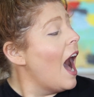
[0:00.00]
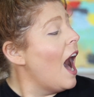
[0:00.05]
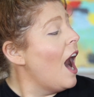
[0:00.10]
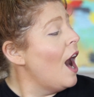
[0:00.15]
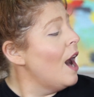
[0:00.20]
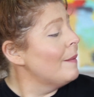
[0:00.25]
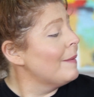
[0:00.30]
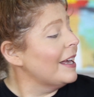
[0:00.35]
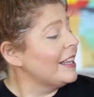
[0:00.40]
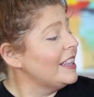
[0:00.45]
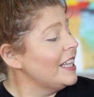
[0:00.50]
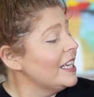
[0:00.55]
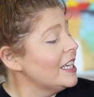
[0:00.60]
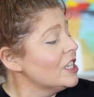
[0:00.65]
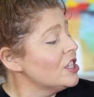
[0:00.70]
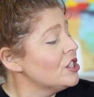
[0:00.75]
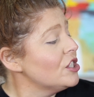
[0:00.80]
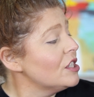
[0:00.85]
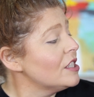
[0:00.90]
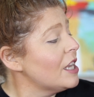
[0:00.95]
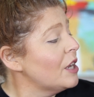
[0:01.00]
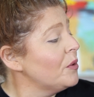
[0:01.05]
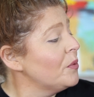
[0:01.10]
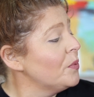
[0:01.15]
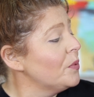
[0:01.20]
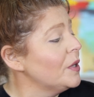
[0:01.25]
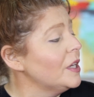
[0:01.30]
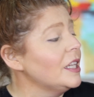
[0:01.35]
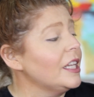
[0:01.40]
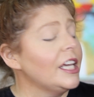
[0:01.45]
I think it's just
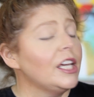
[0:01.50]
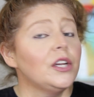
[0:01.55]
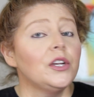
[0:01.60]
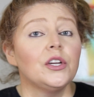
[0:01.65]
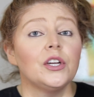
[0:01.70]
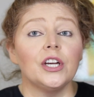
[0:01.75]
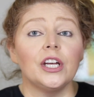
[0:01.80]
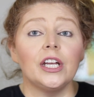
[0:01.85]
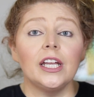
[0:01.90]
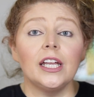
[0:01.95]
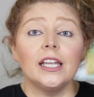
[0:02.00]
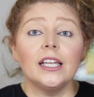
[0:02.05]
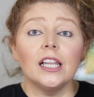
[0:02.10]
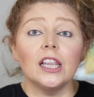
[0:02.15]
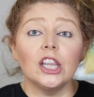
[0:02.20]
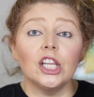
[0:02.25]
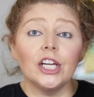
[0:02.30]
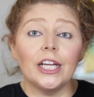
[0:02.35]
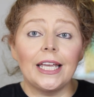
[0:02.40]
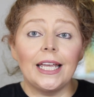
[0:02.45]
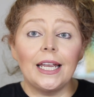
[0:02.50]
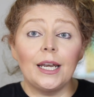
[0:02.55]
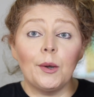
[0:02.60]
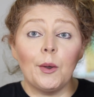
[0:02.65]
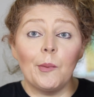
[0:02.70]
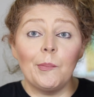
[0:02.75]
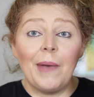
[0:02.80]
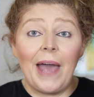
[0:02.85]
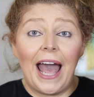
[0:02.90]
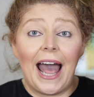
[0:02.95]
a really good
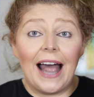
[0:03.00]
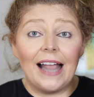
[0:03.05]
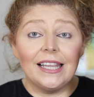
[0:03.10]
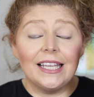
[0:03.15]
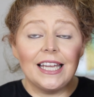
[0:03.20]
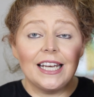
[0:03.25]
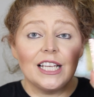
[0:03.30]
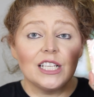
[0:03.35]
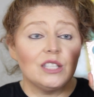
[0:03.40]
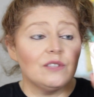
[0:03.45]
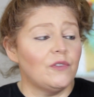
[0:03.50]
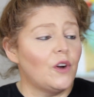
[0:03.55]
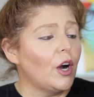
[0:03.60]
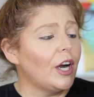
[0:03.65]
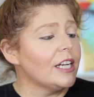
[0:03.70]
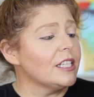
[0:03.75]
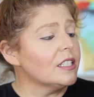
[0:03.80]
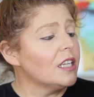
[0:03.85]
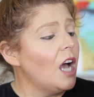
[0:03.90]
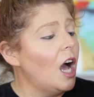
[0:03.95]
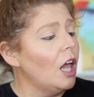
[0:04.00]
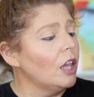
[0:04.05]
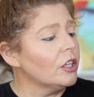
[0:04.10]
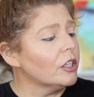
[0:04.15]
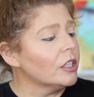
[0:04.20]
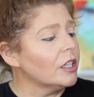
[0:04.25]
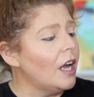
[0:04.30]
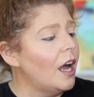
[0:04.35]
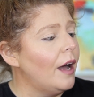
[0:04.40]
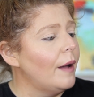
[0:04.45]
looking palette as far as
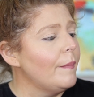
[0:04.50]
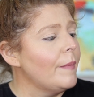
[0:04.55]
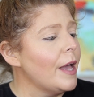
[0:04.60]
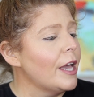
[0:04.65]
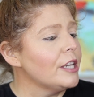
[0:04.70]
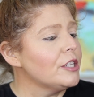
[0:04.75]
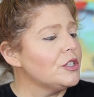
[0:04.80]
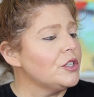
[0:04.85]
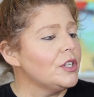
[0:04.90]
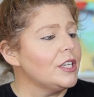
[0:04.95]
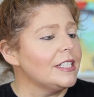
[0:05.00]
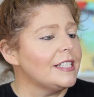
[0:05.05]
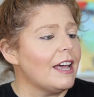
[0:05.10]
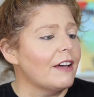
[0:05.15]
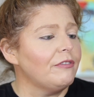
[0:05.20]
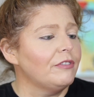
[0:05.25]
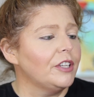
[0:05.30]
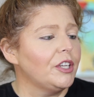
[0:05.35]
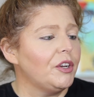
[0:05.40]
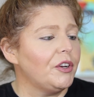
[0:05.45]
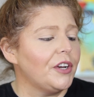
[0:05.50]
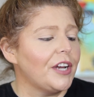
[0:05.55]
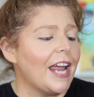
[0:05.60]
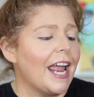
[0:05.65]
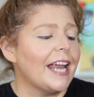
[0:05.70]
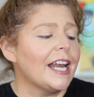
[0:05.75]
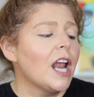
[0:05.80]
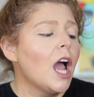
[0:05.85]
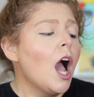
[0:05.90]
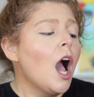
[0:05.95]
color combos. You could definitely
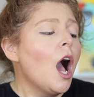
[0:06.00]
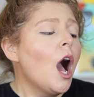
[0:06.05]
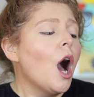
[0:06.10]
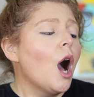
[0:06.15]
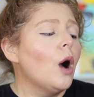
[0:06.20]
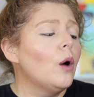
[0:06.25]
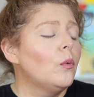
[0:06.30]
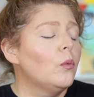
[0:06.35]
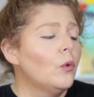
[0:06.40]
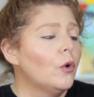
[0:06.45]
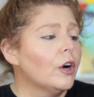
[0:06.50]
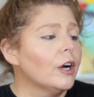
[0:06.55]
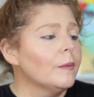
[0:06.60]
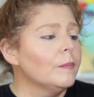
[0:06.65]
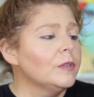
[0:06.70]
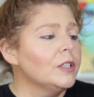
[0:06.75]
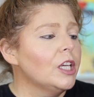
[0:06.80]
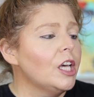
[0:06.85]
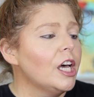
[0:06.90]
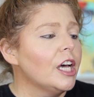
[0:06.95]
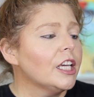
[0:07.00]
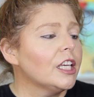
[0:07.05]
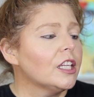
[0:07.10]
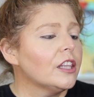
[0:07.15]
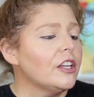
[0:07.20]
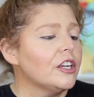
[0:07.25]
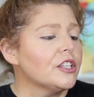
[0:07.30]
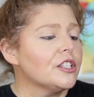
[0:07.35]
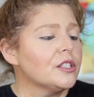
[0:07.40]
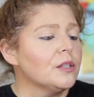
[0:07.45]
create a warm look.
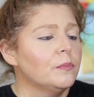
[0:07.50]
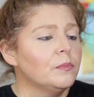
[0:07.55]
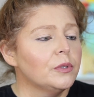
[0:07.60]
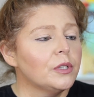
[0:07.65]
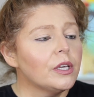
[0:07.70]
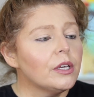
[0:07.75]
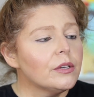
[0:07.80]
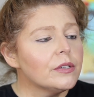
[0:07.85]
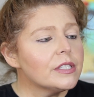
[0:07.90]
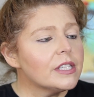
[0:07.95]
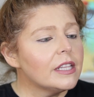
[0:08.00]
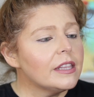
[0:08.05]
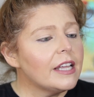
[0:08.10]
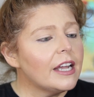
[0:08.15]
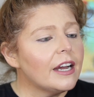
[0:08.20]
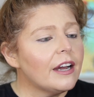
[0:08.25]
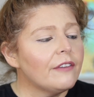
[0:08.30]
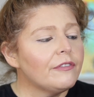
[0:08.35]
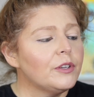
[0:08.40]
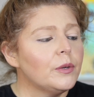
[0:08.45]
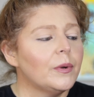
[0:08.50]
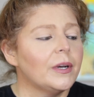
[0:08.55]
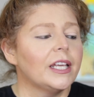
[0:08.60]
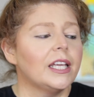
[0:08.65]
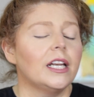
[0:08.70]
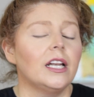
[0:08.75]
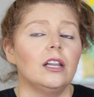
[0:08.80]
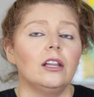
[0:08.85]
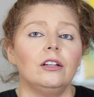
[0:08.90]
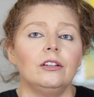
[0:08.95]
There's some blues in there if you want
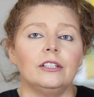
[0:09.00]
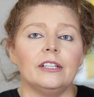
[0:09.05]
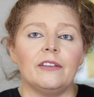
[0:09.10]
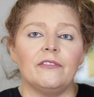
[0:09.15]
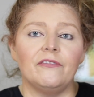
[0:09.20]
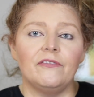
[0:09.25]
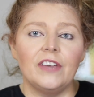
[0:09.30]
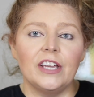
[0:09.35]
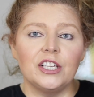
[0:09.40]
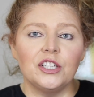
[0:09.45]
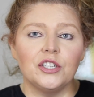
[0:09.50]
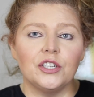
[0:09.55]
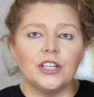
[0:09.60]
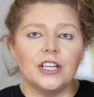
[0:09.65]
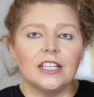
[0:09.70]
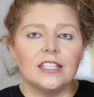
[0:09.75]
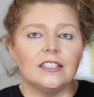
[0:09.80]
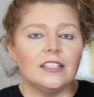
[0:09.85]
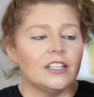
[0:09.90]
to get a little adventurous.